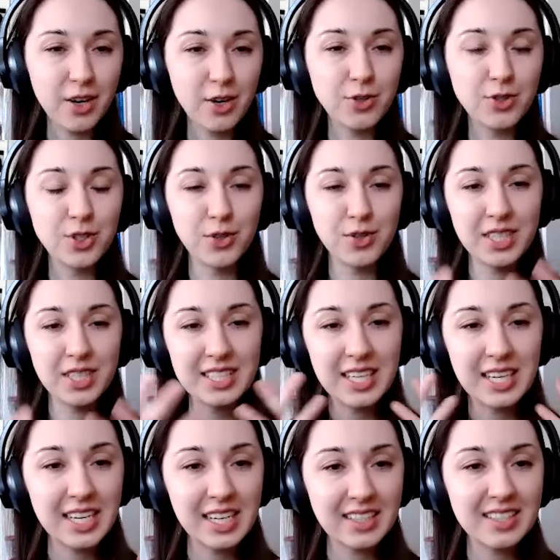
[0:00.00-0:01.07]
when that ozone
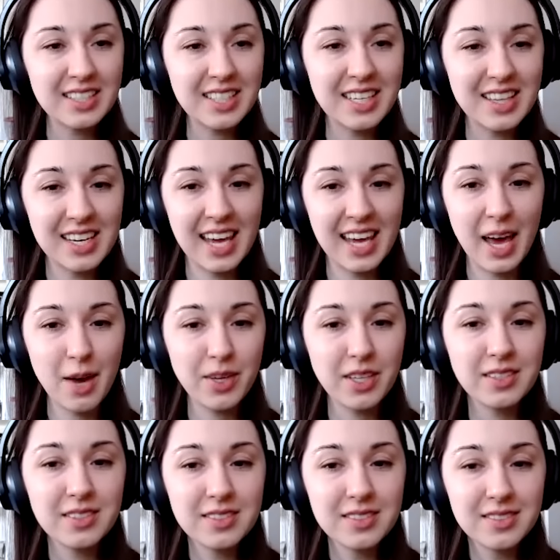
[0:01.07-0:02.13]
is hitting us in the
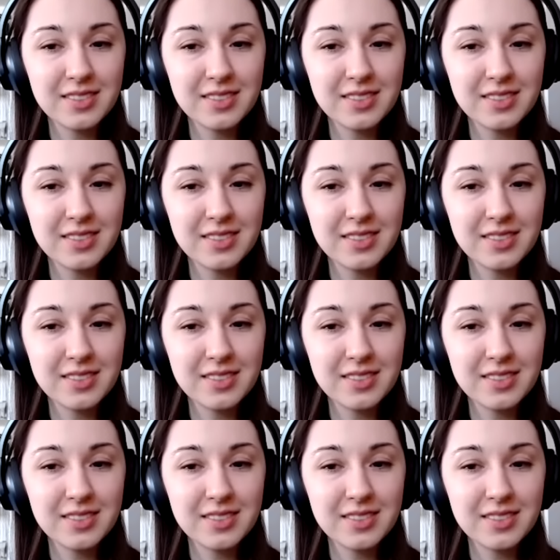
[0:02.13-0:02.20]
cabin?